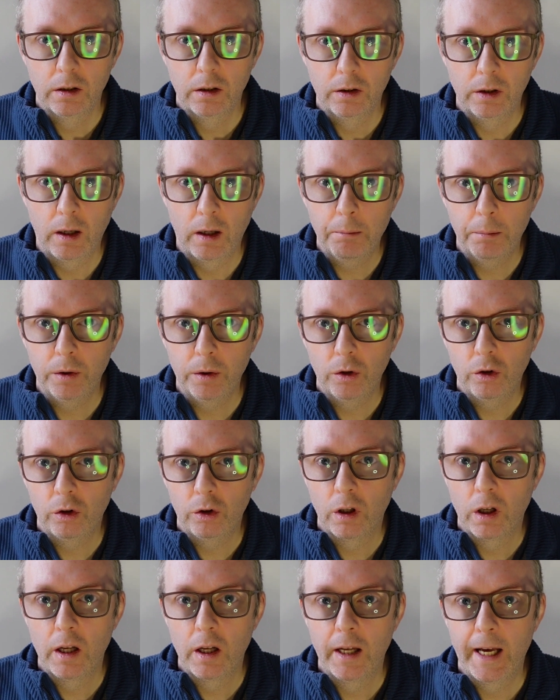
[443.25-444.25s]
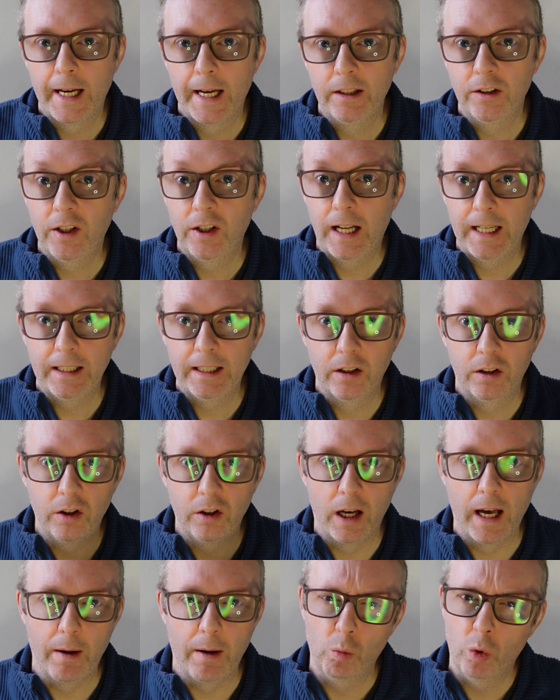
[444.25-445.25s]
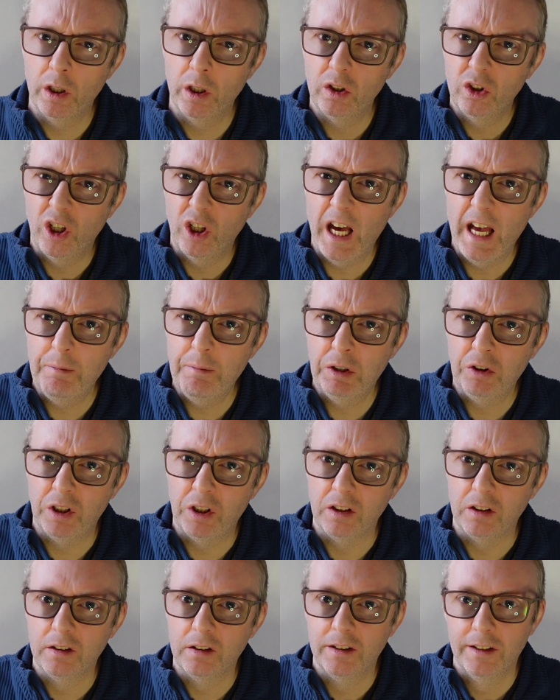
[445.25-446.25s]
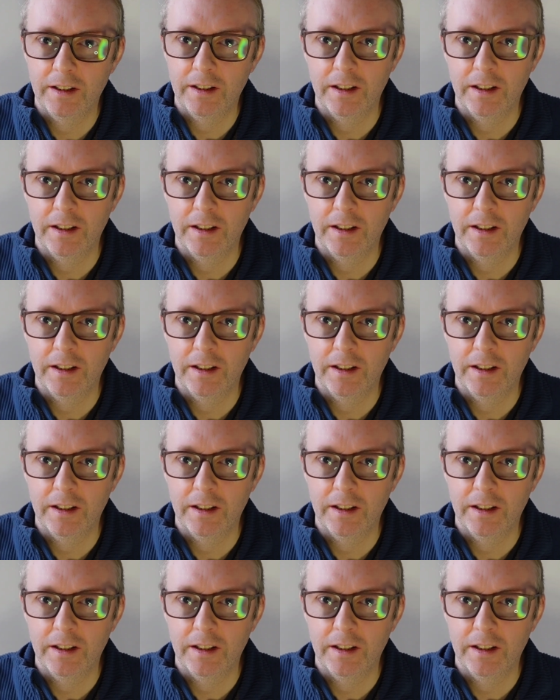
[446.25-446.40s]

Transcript: Numbers and telling the time. What time is it?